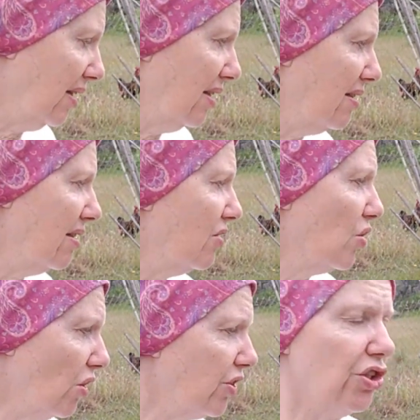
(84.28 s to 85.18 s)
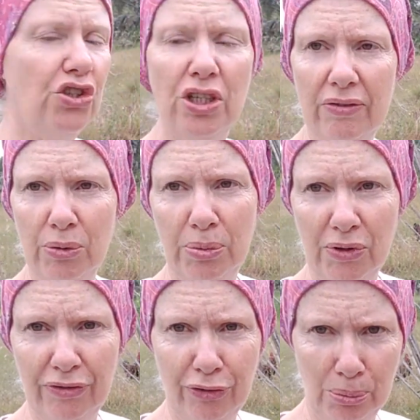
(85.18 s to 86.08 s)
this is not achievable
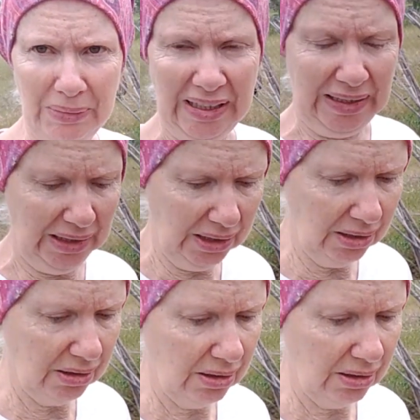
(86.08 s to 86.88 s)
for me